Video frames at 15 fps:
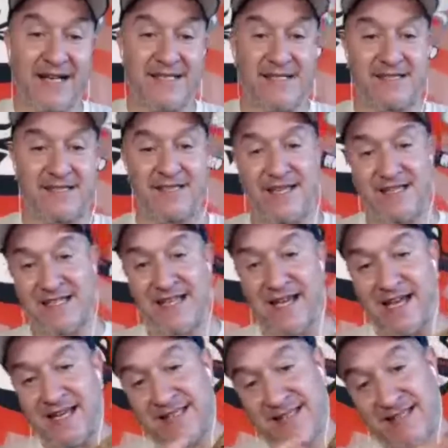boxes of
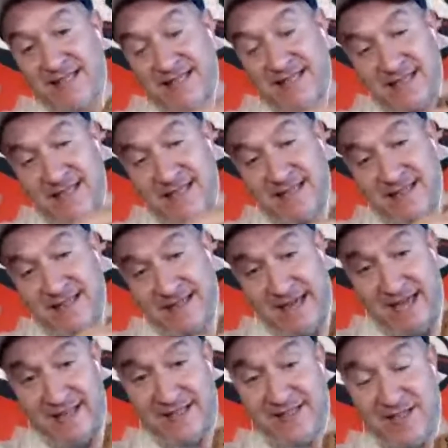these guys,
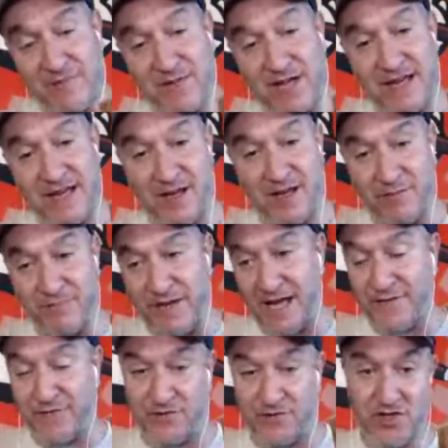and some got
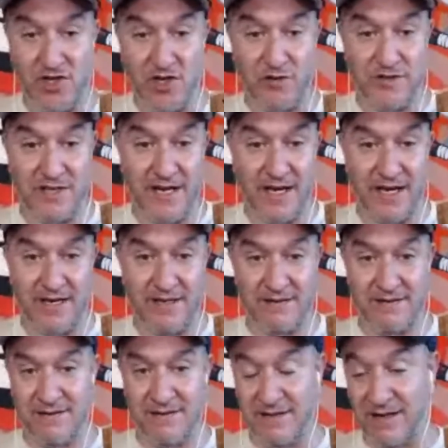held back for the show
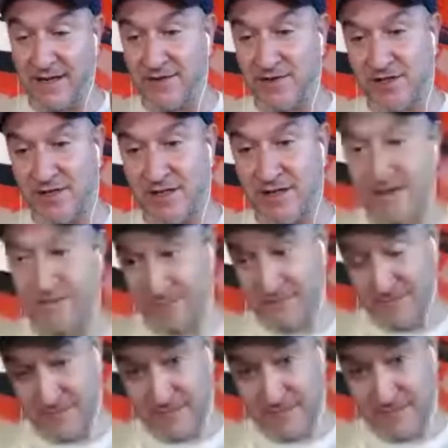tonight. Uh, there's
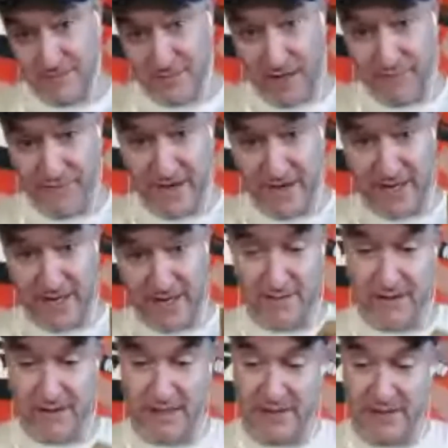a
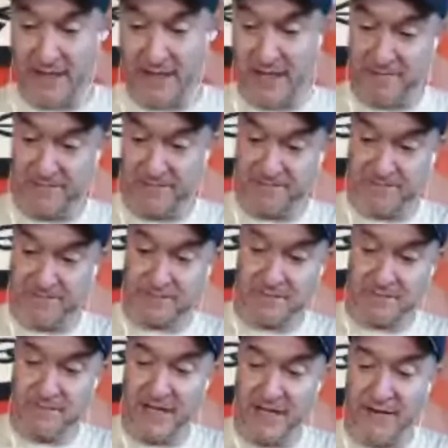event in uh,
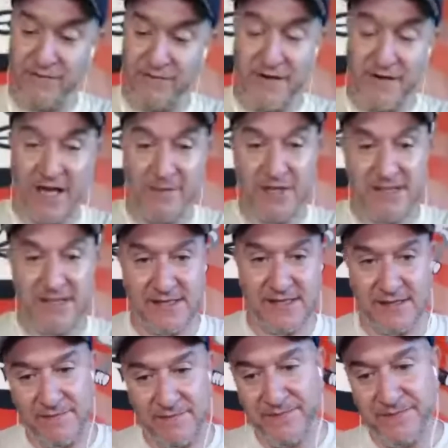a
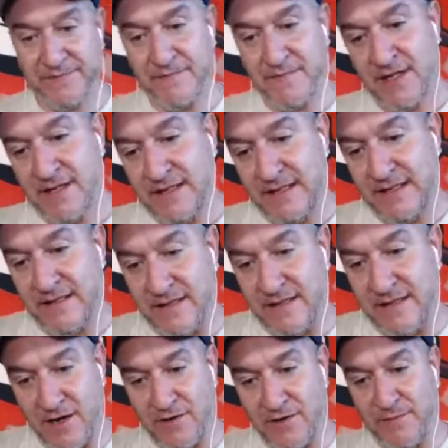famous
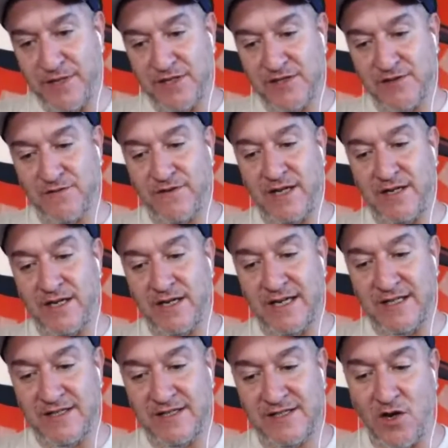there in Pennsylvania.
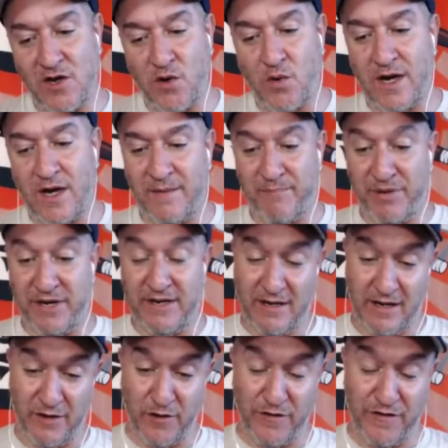And so, uh, but
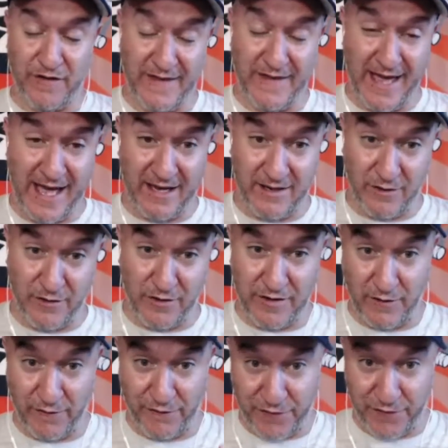other than that, other than
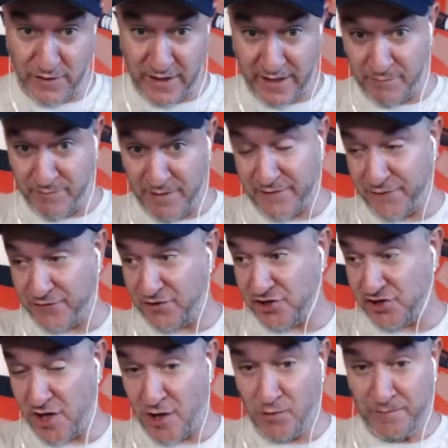a few they held back for the
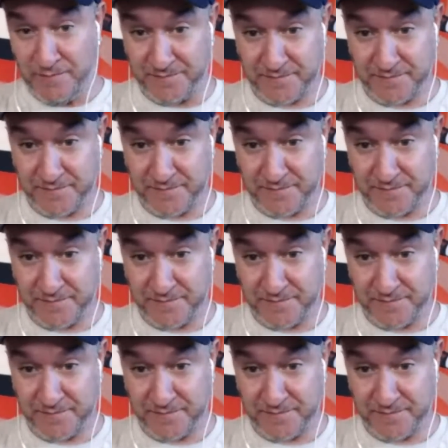show,